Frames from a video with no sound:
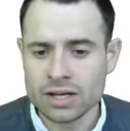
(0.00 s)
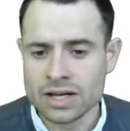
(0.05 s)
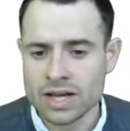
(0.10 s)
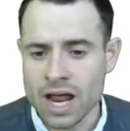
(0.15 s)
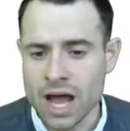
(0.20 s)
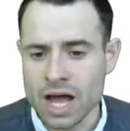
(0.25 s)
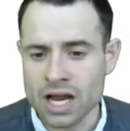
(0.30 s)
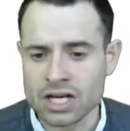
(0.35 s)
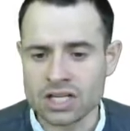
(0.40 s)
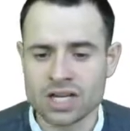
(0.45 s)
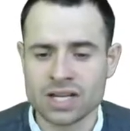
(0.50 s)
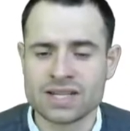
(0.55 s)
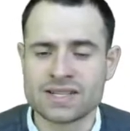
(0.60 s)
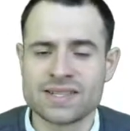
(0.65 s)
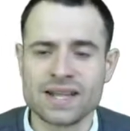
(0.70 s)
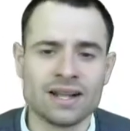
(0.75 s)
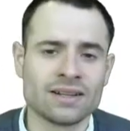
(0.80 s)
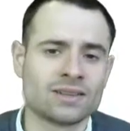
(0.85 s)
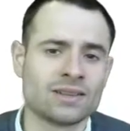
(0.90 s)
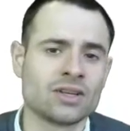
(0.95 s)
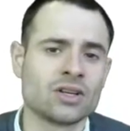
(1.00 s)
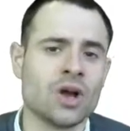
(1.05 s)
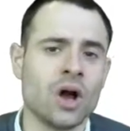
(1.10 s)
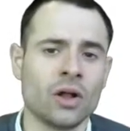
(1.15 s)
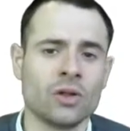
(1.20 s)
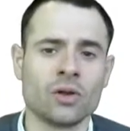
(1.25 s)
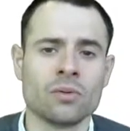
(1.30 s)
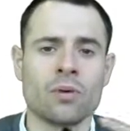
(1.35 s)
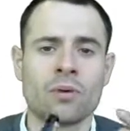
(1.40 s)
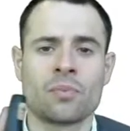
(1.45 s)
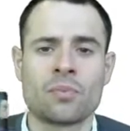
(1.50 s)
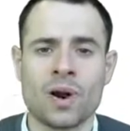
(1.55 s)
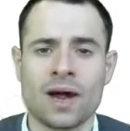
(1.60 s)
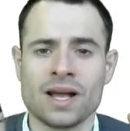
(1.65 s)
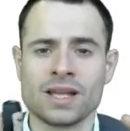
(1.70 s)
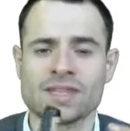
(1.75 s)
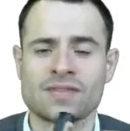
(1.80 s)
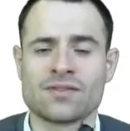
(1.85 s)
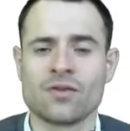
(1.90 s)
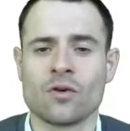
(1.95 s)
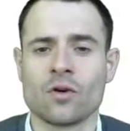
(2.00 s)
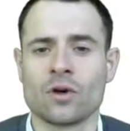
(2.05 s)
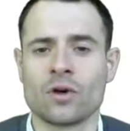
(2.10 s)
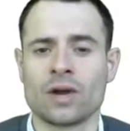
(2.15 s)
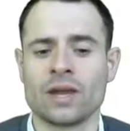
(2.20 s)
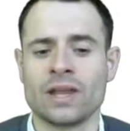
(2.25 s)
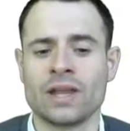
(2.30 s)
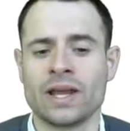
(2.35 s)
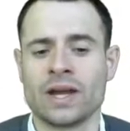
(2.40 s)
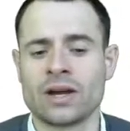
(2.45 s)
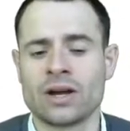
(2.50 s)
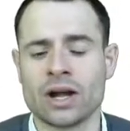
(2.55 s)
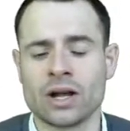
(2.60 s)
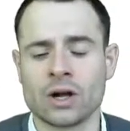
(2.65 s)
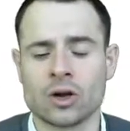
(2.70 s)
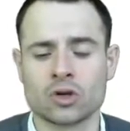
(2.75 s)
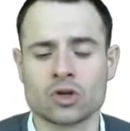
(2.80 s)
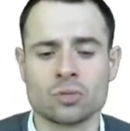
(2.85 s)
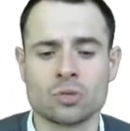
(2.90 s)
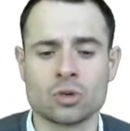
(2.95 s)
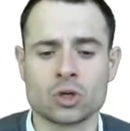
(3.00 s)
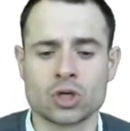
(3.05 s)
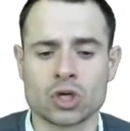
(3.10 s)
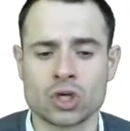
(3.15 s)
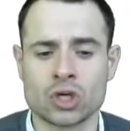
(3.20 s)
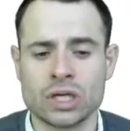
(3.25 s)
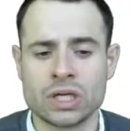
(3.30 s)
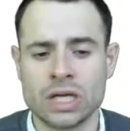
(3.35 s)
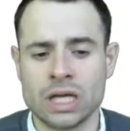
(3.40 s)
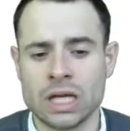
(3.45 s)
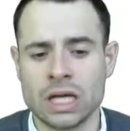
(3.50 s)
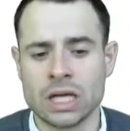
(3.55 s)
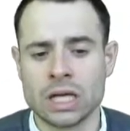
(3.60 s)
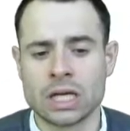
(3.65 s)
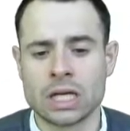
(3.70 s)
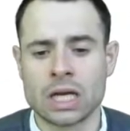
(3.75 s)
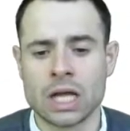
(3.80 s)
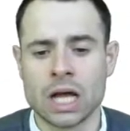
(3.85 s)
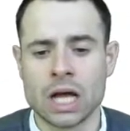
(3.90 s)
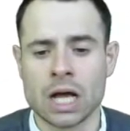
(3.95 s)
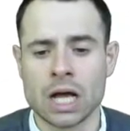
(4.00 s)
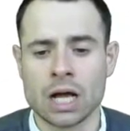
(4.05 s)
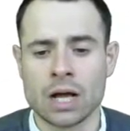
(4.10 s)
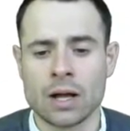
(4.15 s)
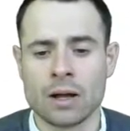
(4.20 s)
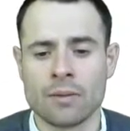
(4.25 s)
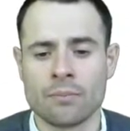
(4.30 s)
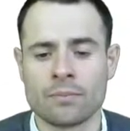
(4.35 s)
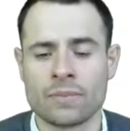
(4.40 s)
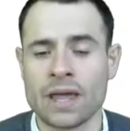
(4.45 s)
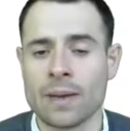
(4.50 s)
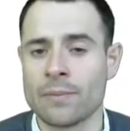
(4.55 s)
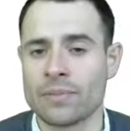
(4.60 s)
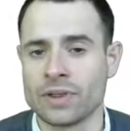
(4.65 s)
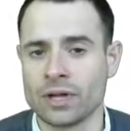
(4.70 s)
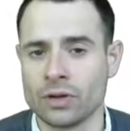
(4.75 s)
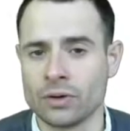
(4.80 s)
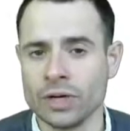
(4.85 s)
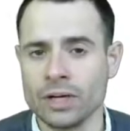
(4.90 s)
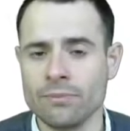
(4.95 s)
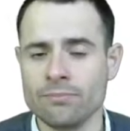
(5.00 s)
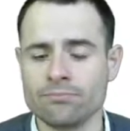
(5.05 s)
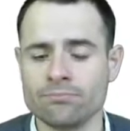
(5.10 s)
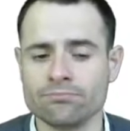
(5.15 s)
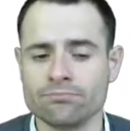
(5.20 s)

Nash, and Selton got Nobel Prize for their contribution in game theory.